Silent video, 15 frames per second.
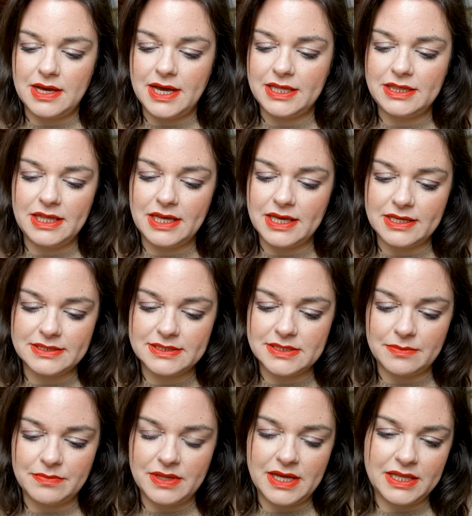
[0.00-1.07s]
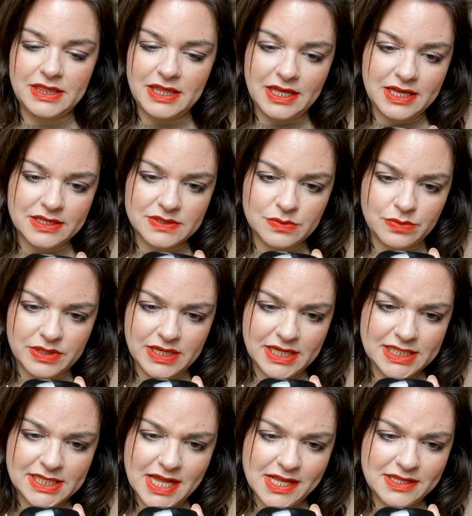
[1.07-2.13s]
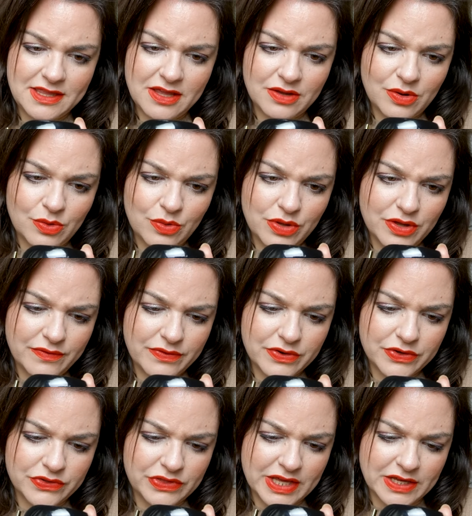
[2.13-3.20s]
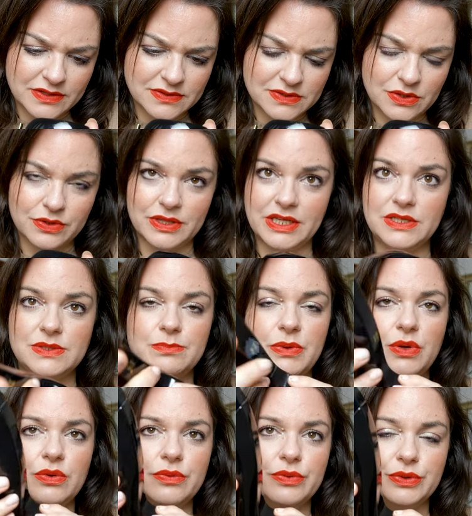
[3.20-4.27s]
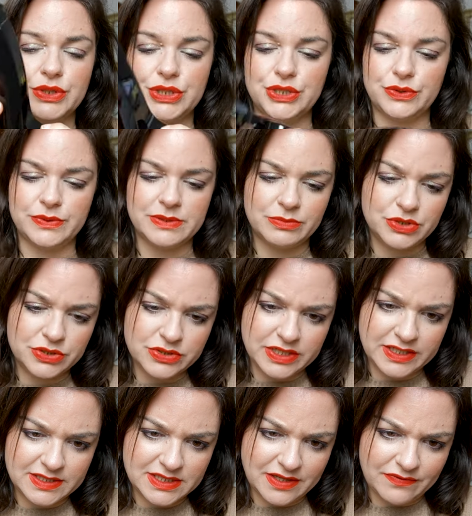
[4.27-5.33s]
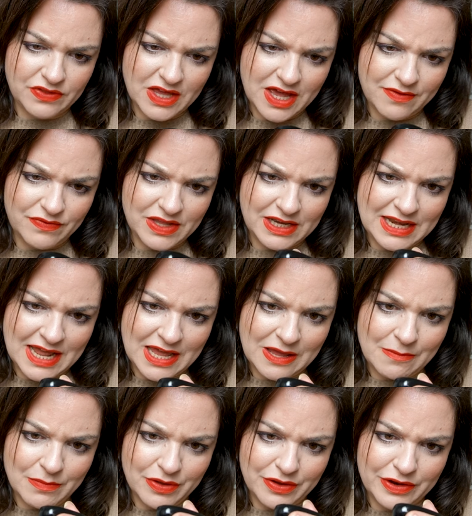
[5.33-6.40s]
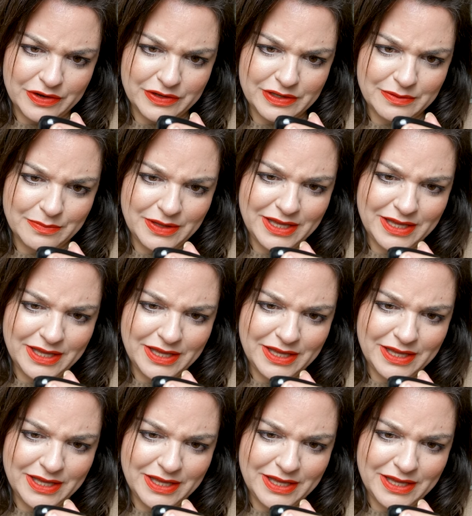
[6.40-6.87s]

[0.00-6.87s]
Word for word: I think it's some. I think it's one. It, it the, all of her things are these beautiful shoes. I'm just trying to see if they have the name on them.